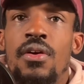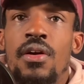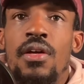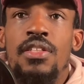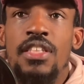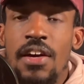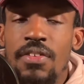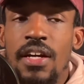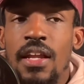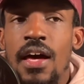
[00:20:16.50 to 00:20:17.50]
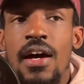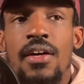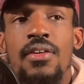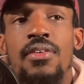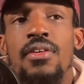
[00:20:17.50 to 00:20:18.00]
7 o'clock.
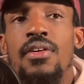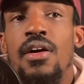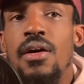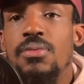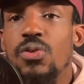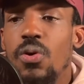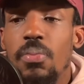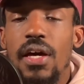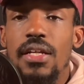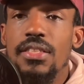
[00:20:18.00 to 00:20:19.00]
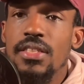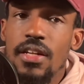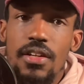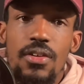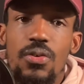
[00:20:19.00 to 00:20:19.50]
It's gonna be at the
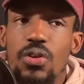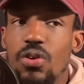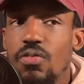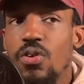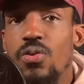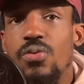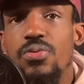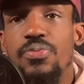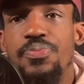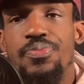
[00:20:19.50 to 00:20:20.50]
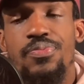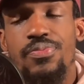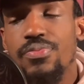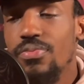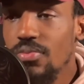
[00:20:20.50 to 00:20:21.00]
Senator on York Road.
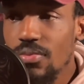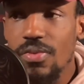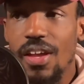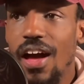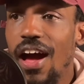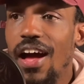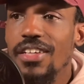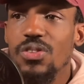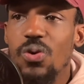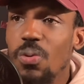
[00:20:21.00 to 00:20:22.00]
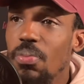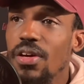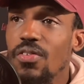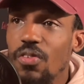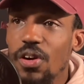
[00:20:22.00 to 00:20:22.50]
It's gonna be
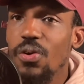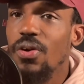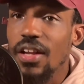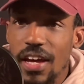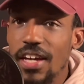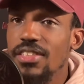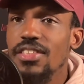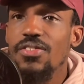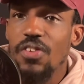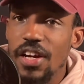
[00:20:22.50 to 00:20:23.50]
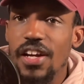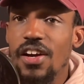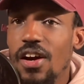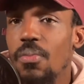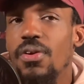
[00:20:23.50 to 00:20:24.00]
a real classy red
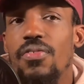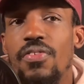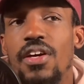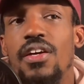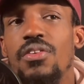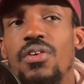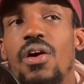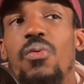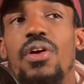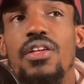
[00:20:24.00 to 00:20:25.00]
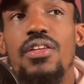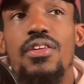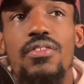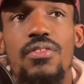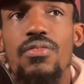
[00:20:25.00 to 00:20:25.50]
carpet affair. You know, I wanted
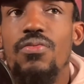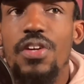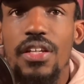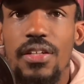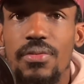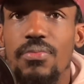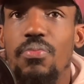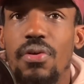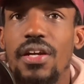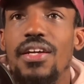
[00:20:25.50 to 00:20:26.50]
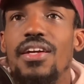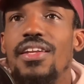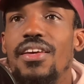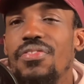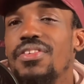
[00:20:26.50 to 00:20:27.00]
to really bring a
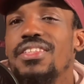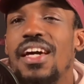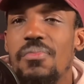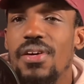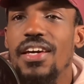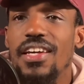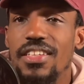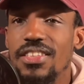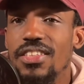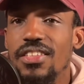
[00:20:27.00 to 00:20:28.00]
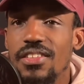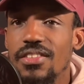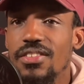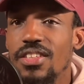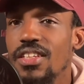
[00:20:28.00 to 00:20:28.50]
different type of energy
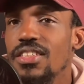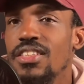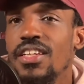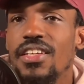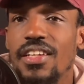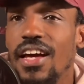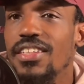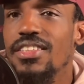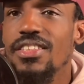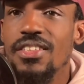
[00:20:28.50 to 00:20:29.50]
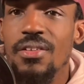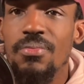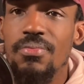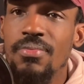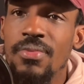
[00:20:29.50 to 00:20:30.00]
to the city, not just some,